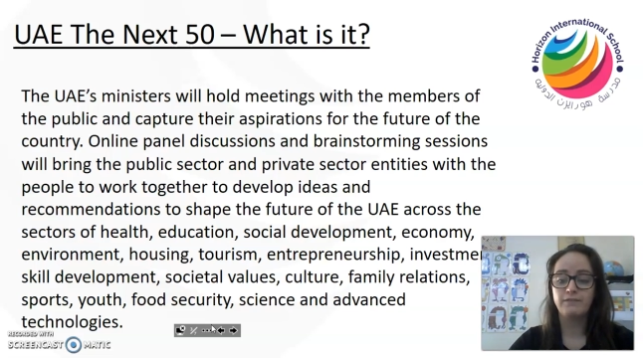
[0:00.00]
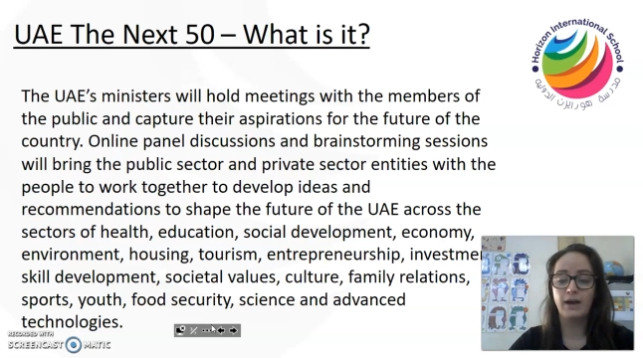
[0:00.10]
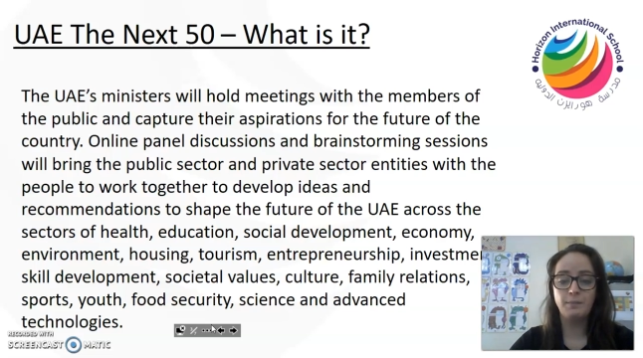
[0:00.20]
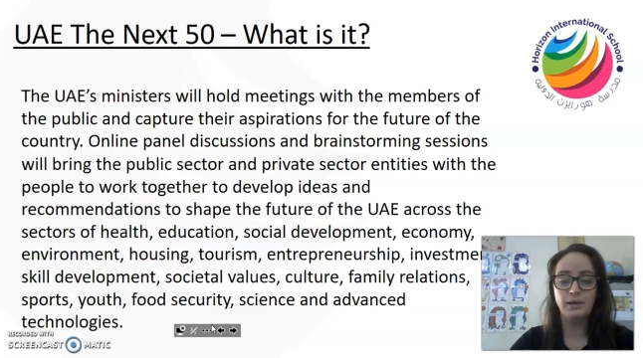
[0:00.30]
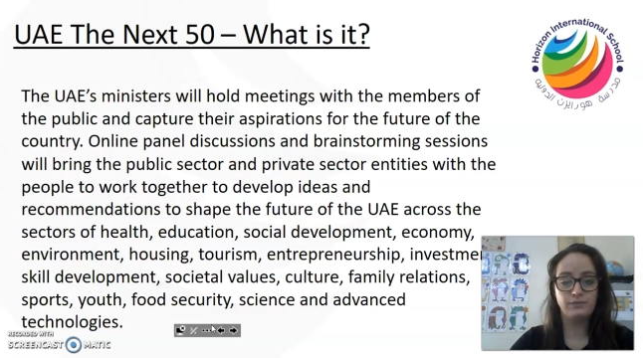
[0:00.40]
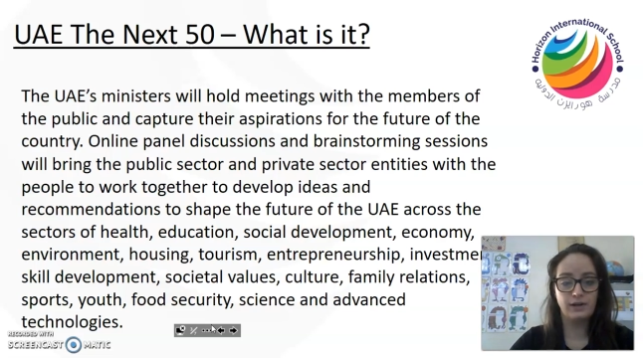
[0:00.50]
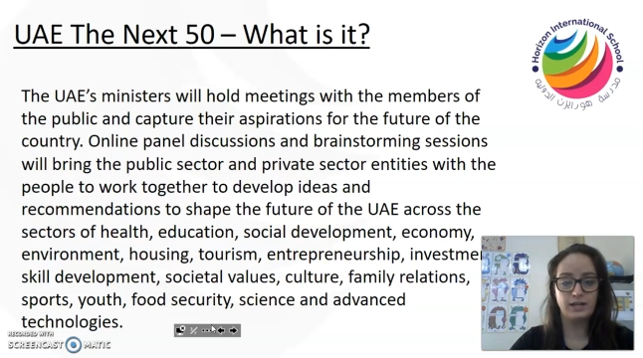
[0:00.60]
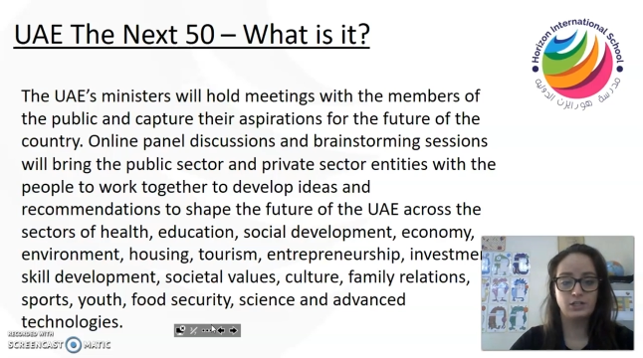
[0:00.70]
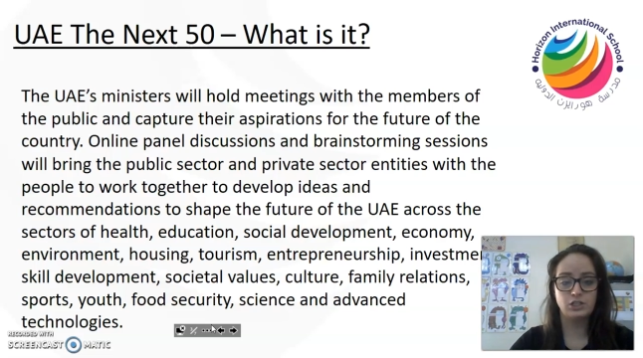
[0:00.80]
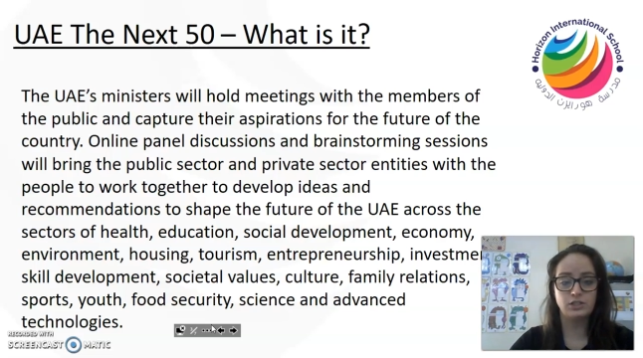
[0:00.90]
family
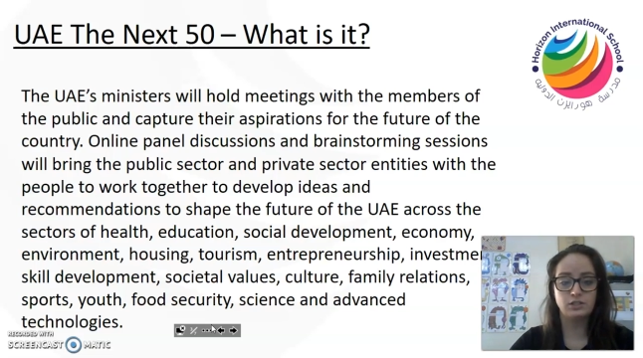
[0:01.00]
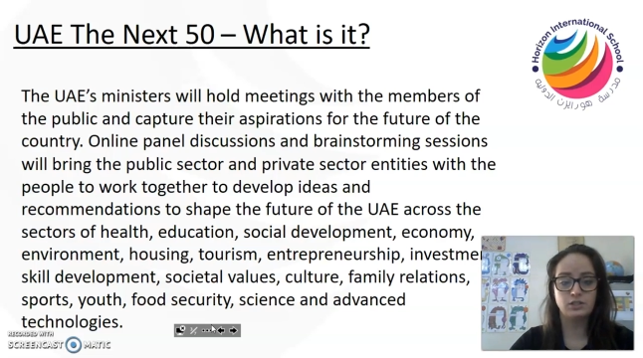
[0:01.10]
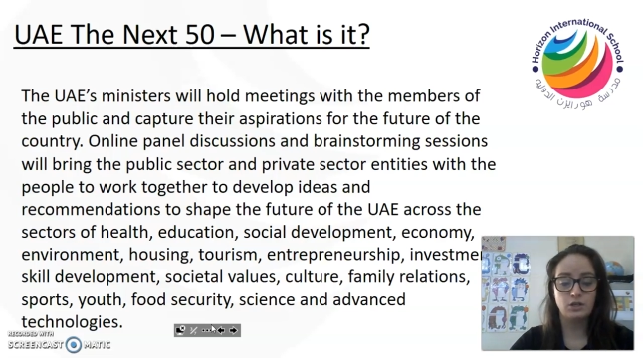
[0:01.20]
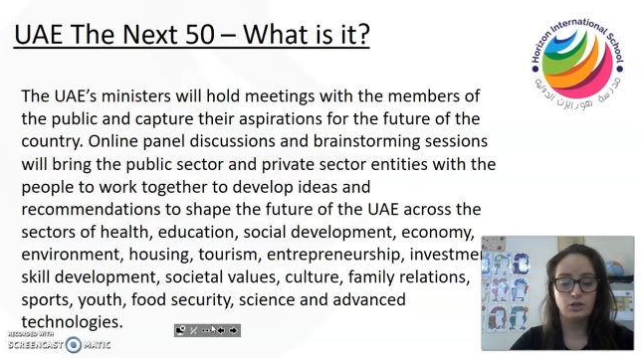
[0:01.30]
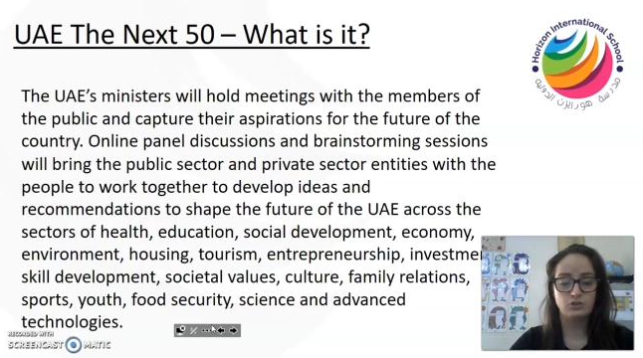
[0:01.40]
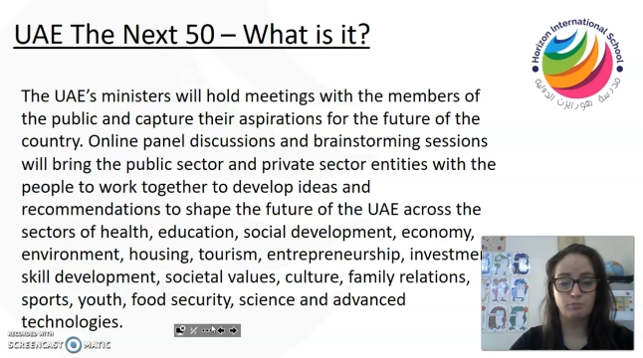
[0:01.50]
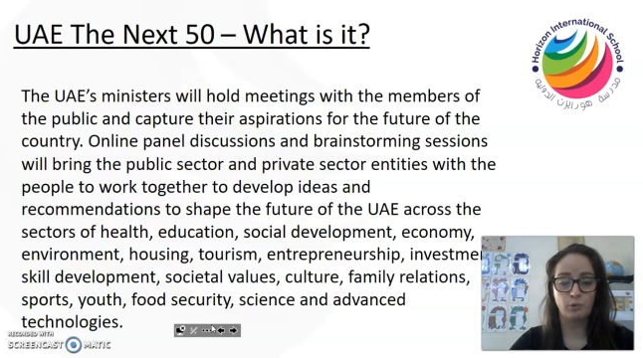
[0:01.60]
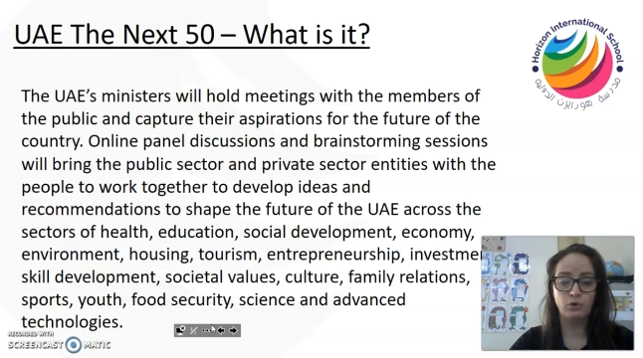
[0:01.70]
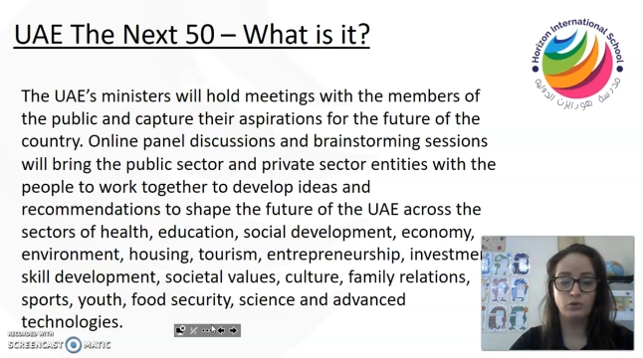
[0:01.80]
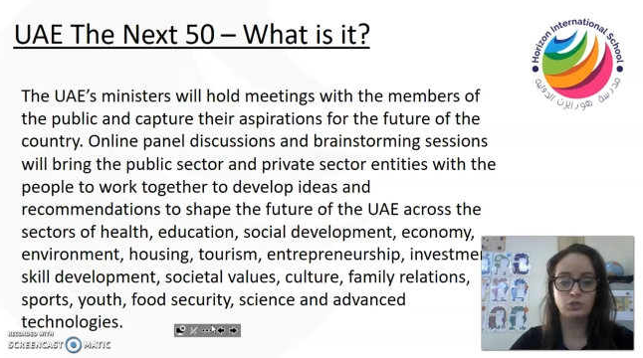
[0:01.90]
relations,
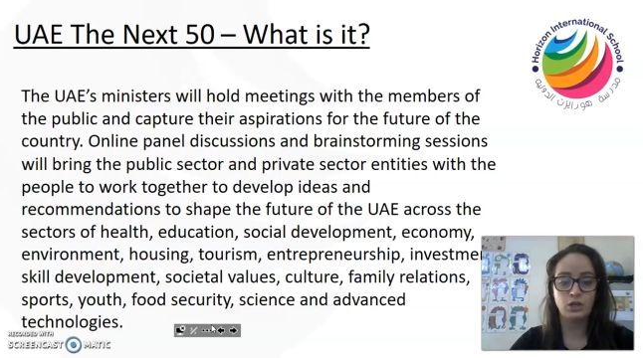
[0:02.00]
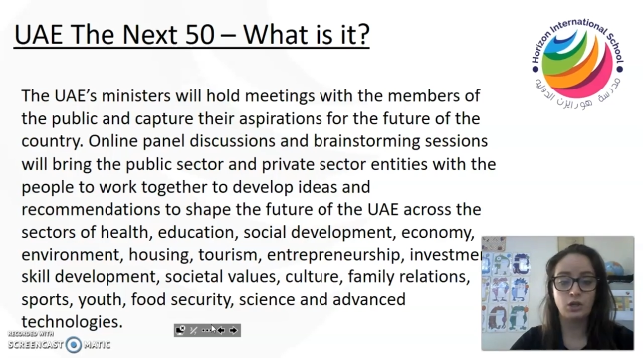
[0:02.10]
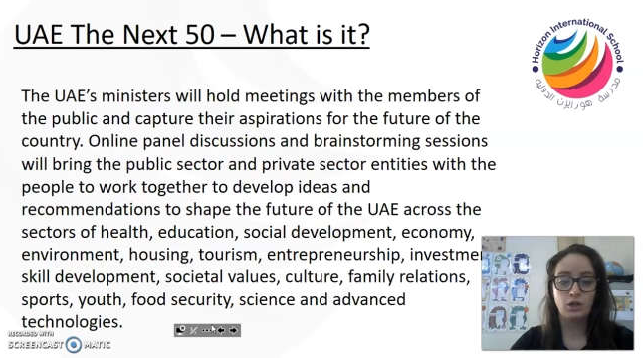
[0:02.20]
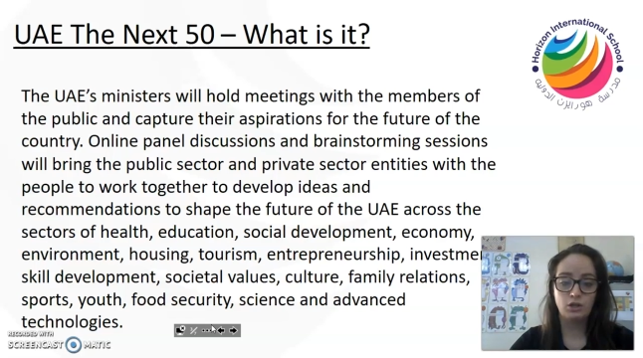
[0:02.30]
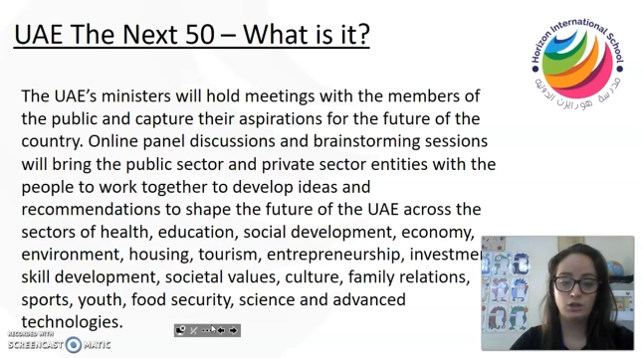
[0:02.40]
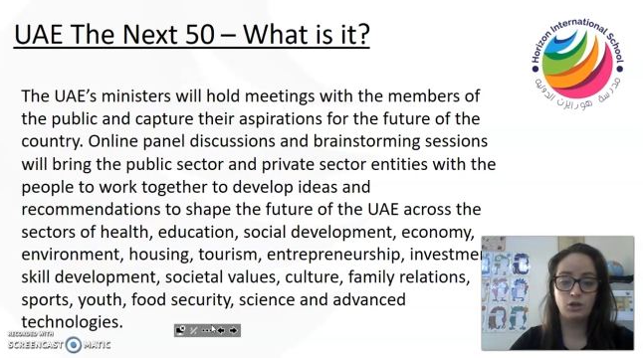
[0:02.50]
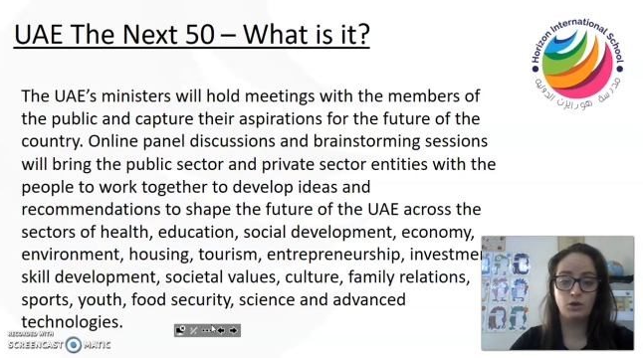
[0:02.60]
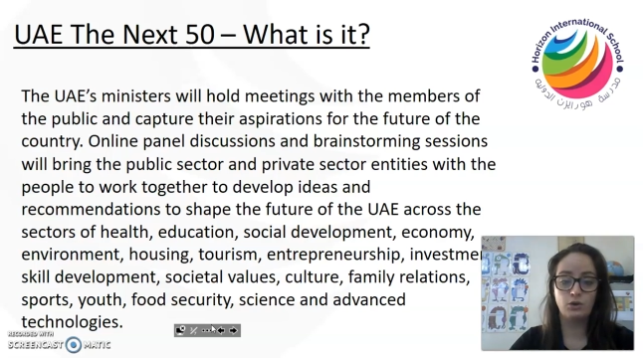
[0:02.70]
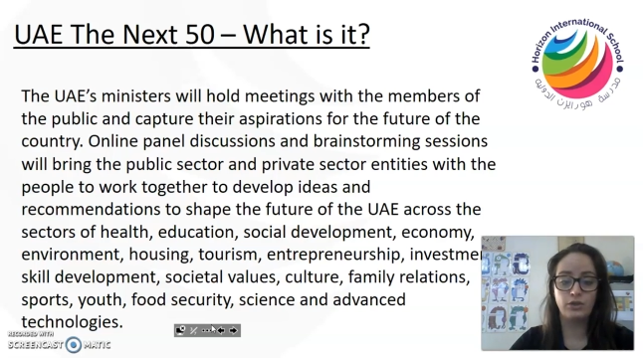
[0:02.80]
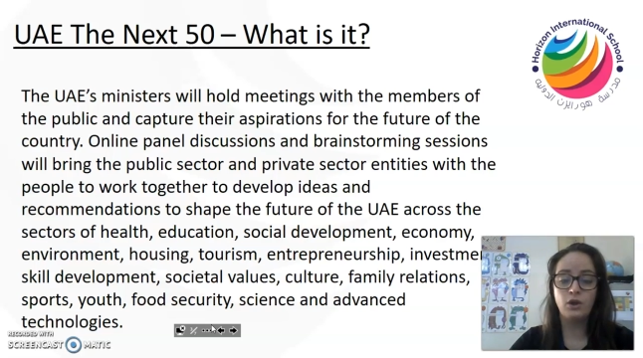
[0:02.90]
sport,
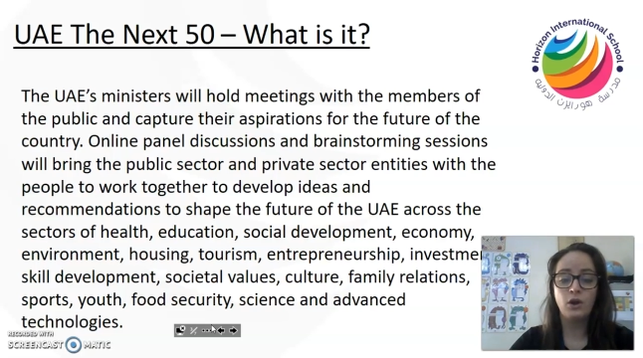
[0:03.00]
youth,